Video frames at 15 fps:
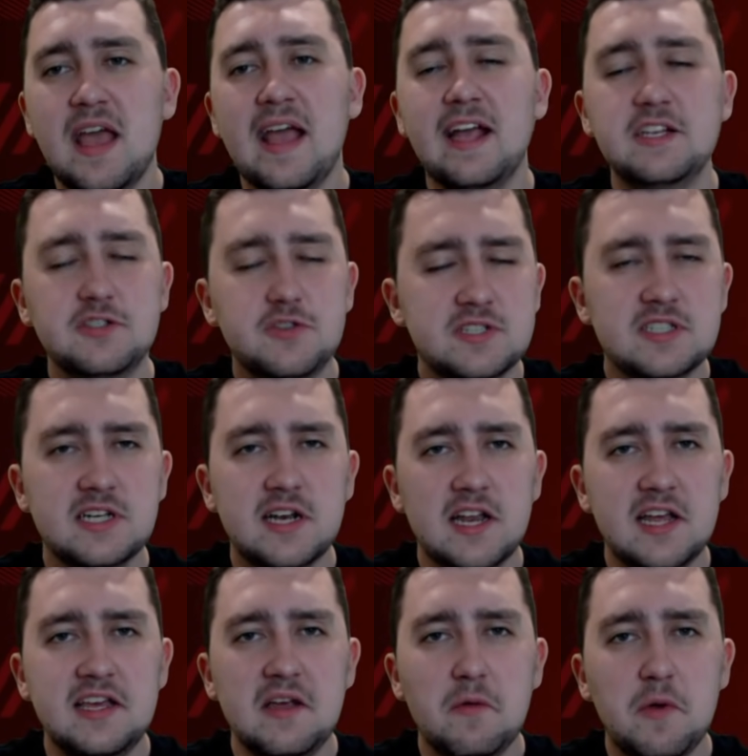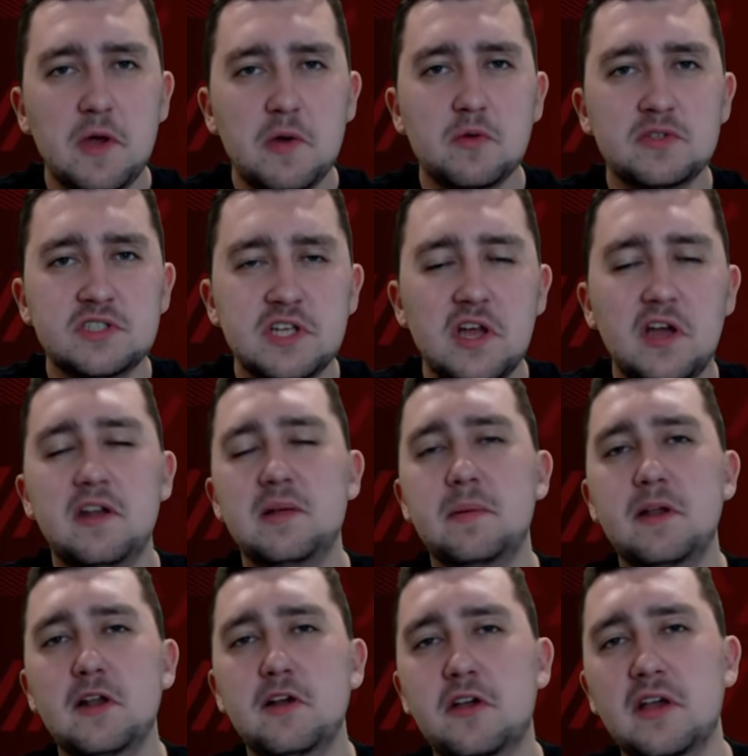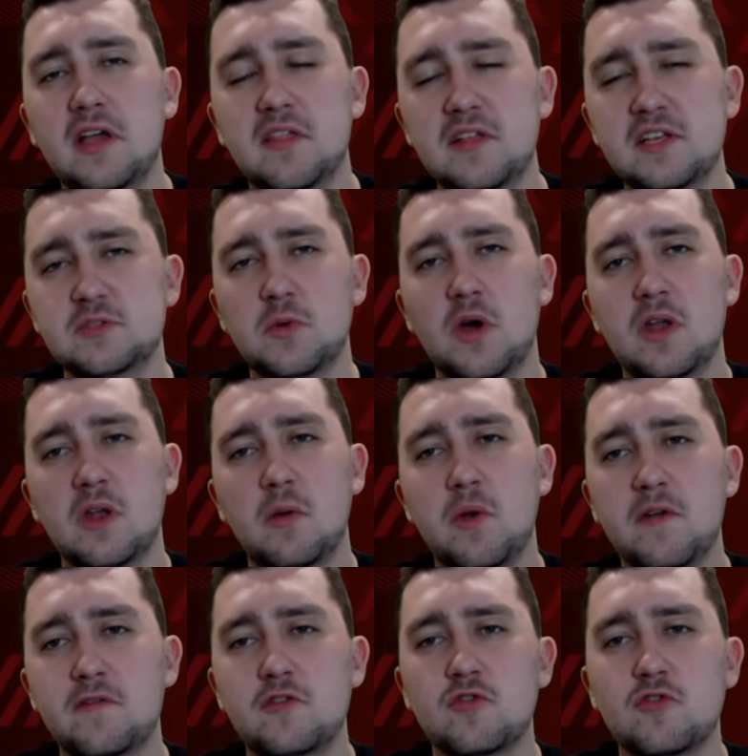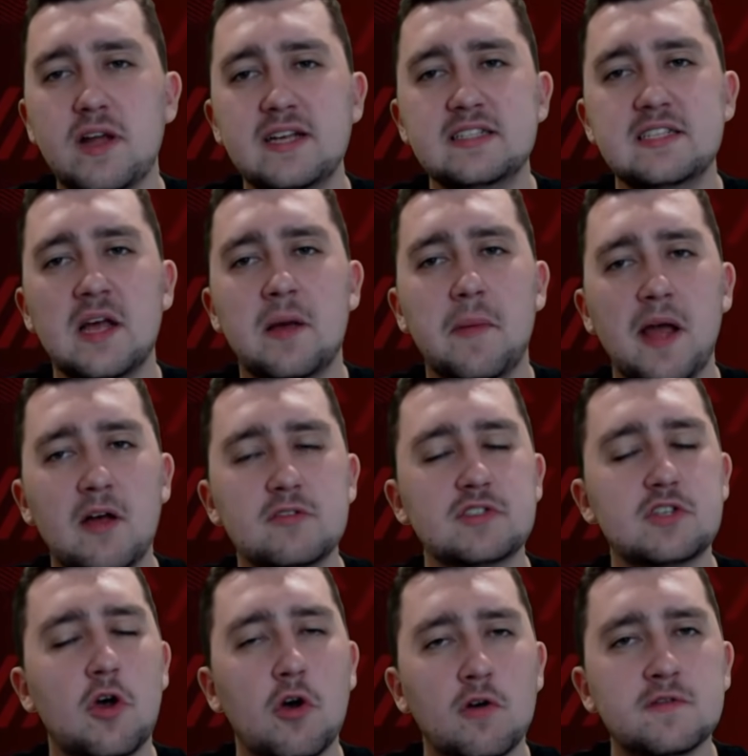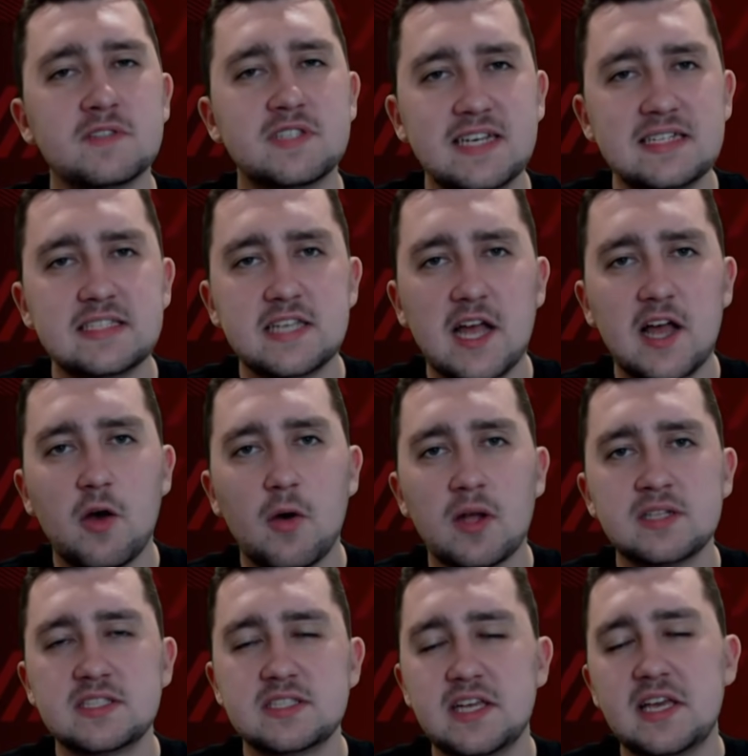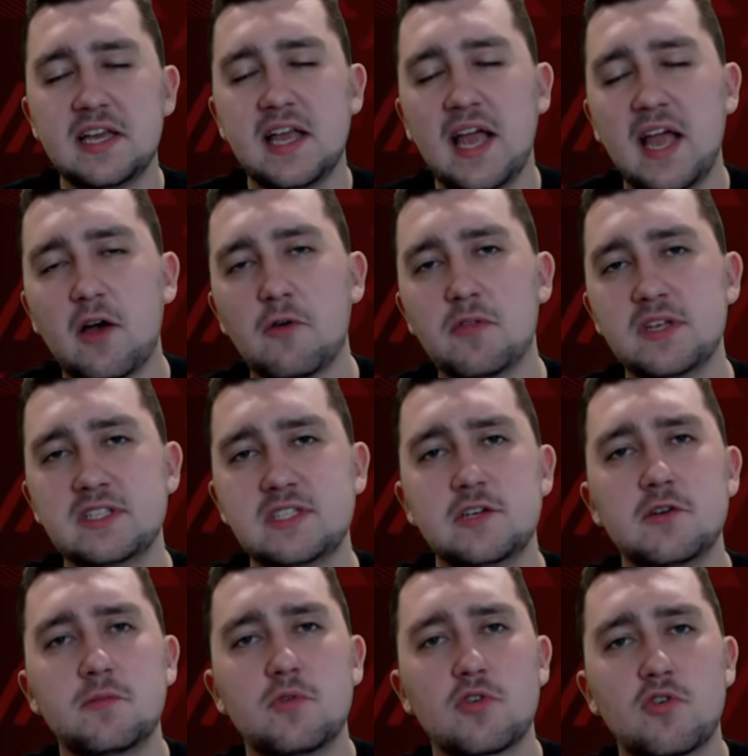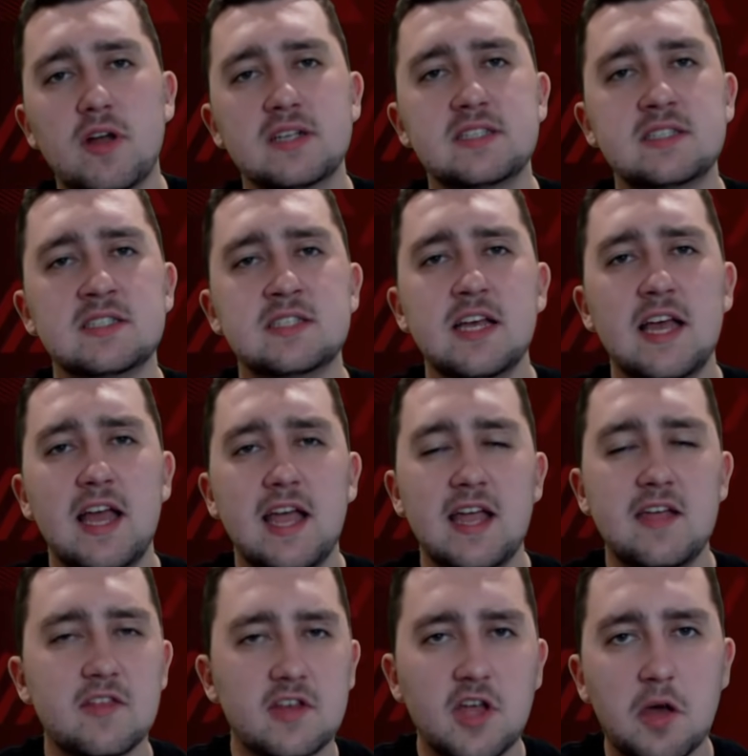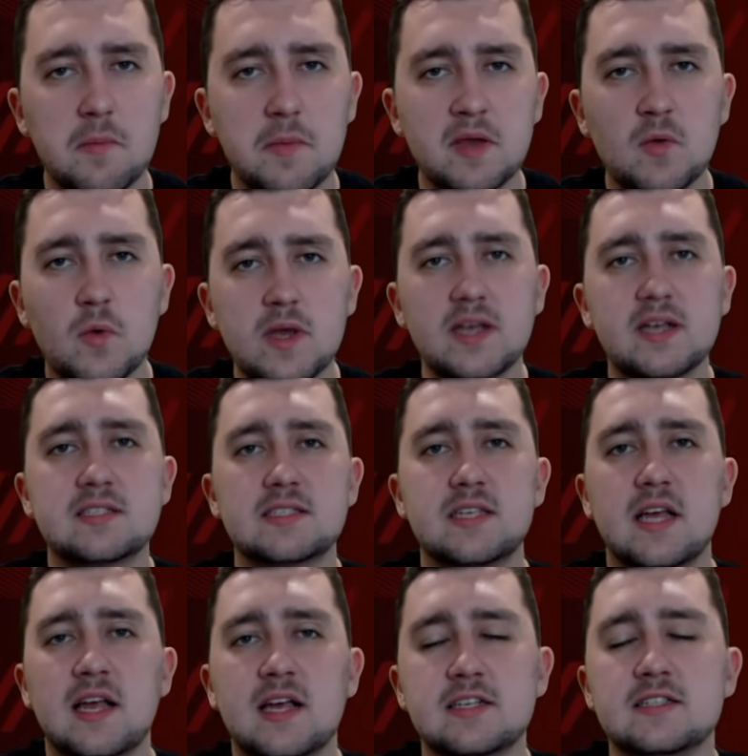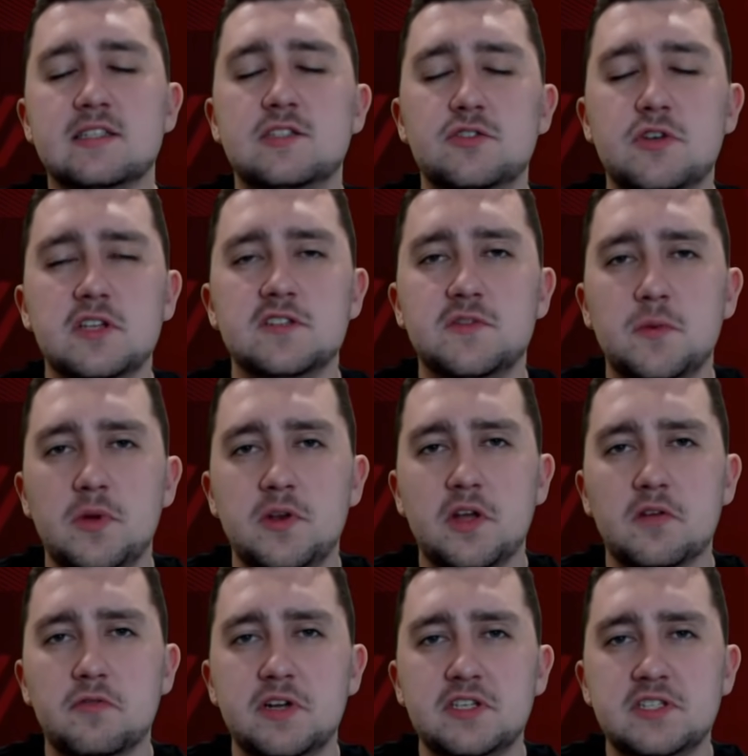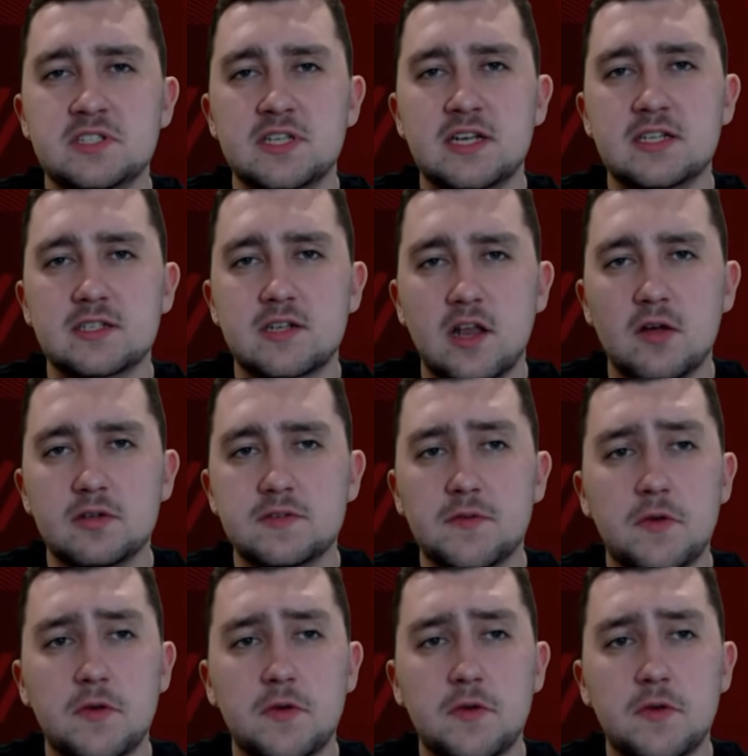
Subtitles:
Interestingly, we will certainly be looking at this one with great amount of detail and seeing how this deal progresses in the coming weeks as the transfer window reaches its close.